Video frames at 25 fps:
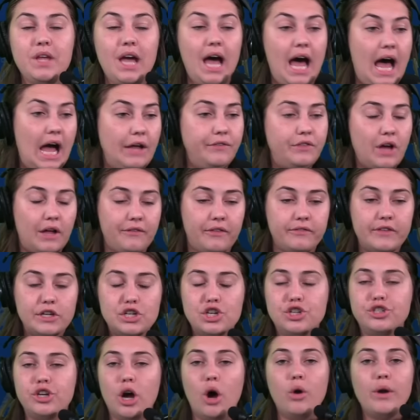I thought that they
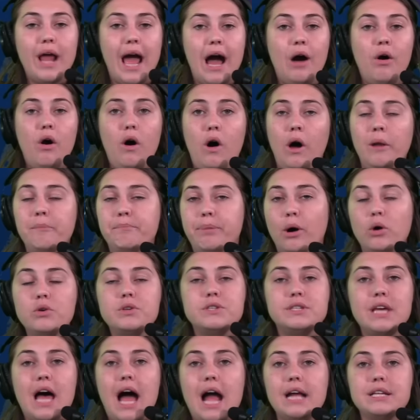showed out on both
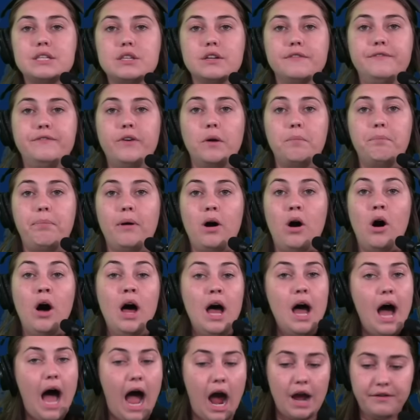sides of the football.
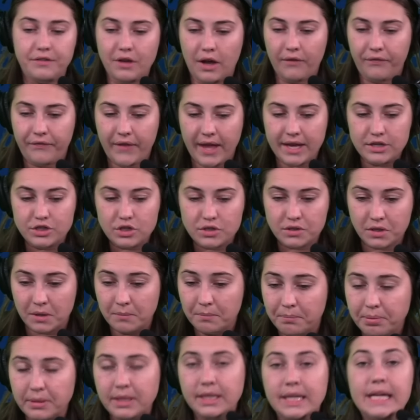I thought they just
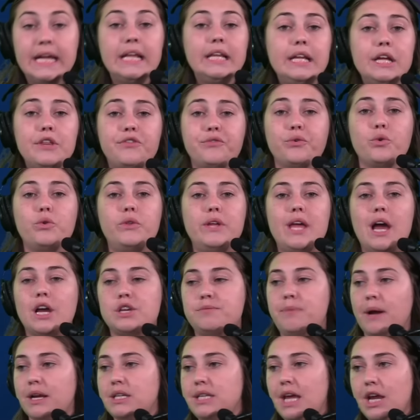completely threw the
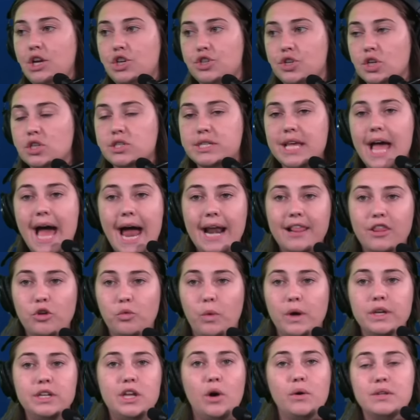expectations out of the
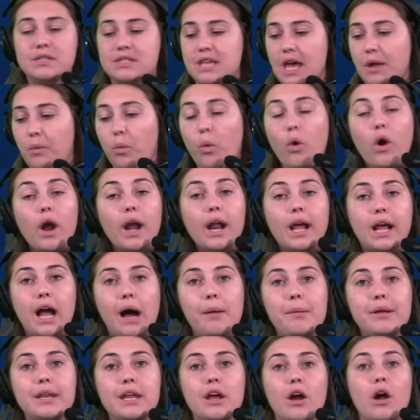window and said, we're going to
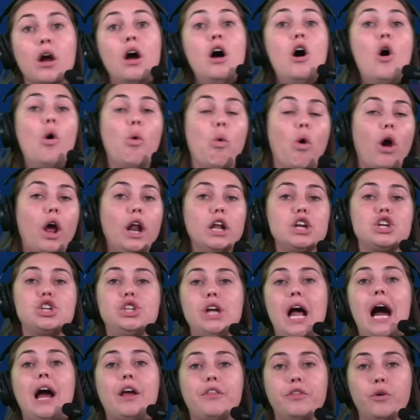come in here, we're going to
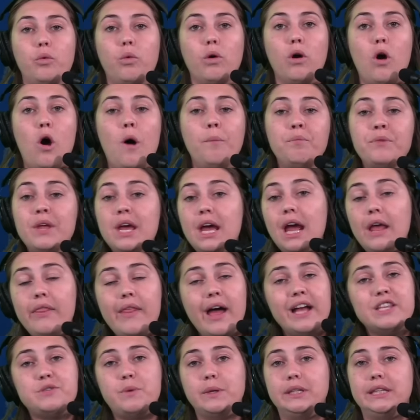shock the world, and
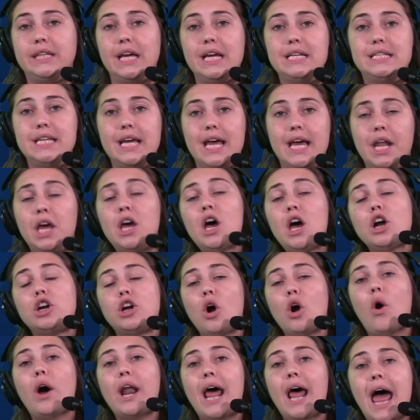that's what they did.
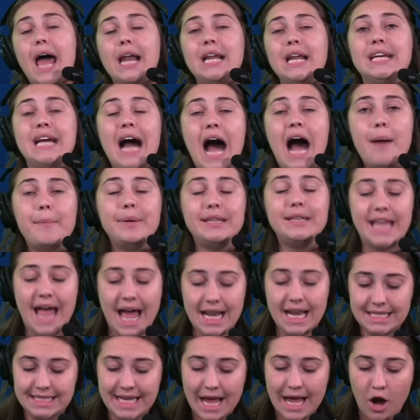Go on ahead and comment
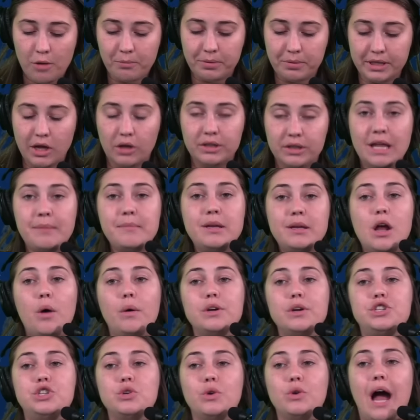that down below. Let me know
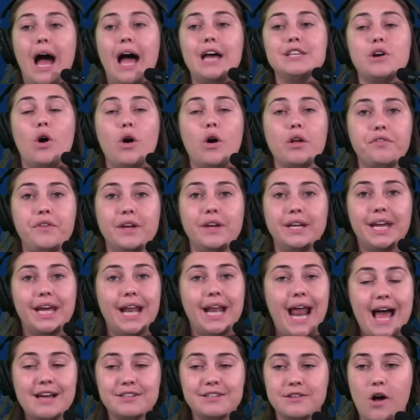what you guys are thinking,
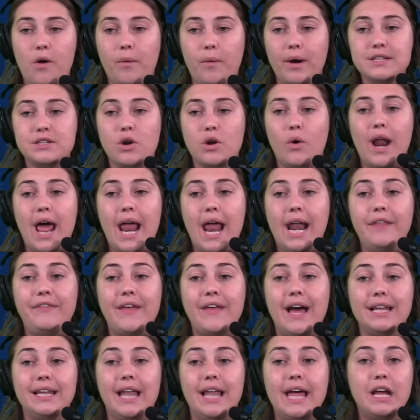and as always, go on ahead and hit
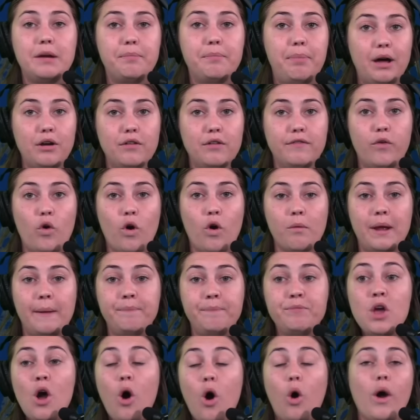that like button for me
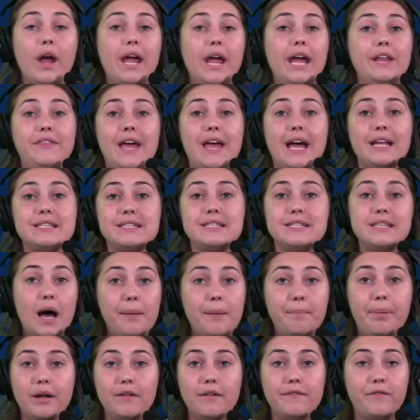or hit that
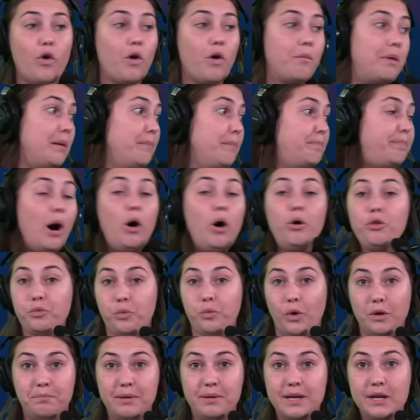sub button for me. Both
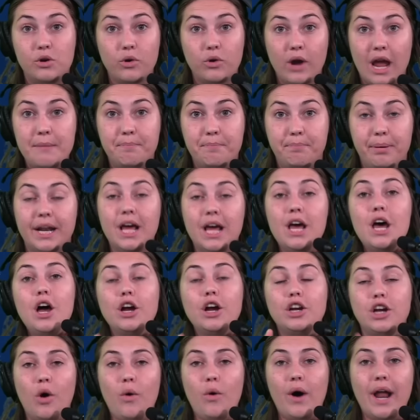would be great, but
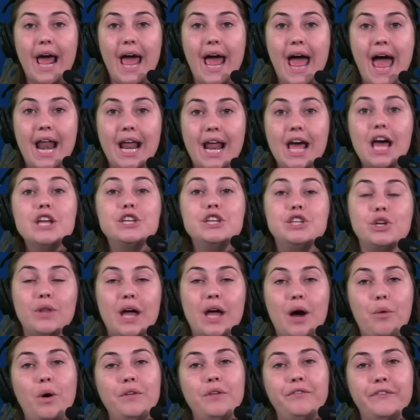go on ahead, do
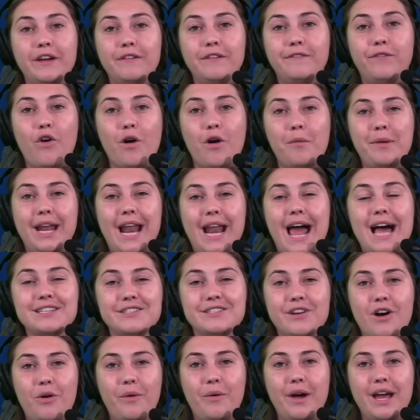that one thing for me, and as
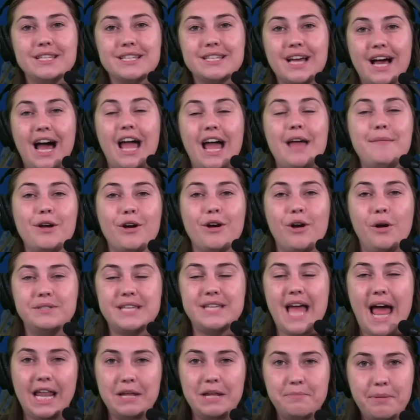always, I am your host,
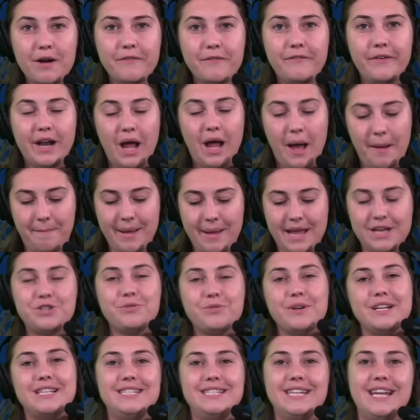Allie Barefoot, on
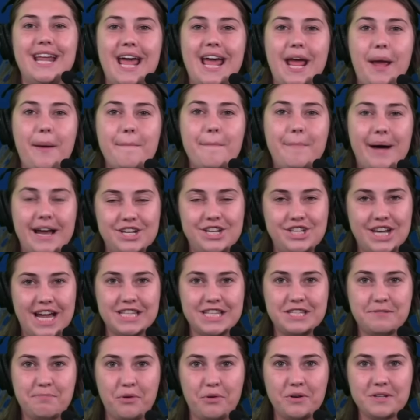Patriots Today by
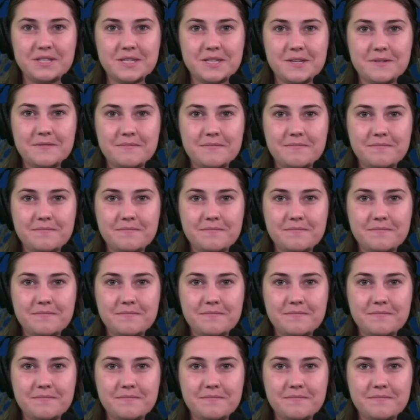Chat Sports.